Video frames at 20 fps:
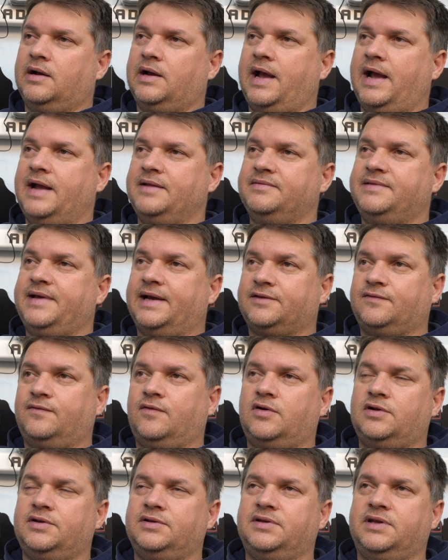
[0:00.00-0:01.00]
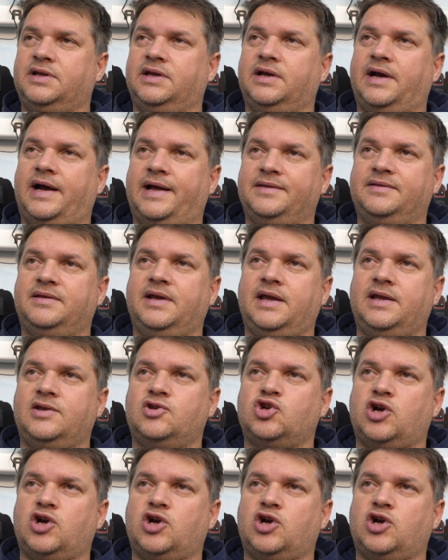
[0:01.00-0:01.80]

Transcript: And that one, the Hyundai